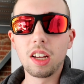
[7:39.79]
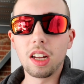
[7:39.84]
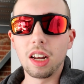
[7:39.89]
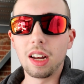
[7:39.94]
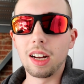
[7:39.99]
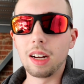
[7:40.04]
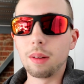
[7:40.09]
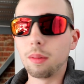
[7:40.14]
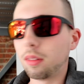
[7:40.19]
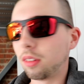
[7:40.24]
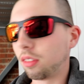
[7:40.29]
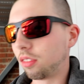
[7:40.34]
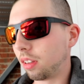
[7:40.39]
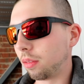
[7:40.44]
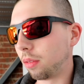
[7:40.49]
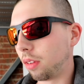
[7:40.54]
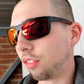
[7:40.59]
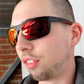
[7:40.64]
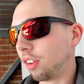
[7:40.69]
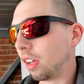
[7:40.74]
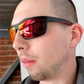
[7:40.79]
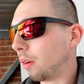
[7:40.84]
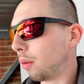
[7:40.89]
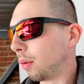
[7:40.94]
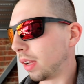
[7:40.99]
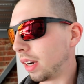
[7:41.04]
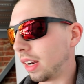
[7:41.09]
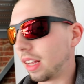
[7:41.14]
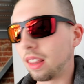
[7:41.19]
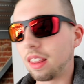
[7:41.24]
Obviously with the turbo
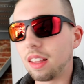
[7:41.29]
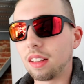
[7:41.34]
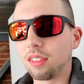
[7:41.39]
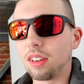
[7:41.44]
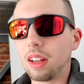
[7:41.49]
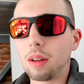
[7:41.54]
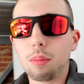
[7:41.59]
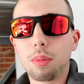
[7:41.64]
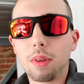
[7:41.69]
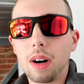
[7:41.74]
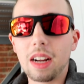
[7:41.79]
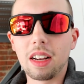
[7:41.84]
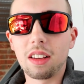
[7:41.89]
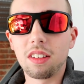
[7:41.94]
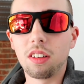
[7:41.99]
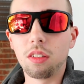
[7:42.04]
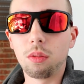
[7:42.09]
we're going to need things like brakes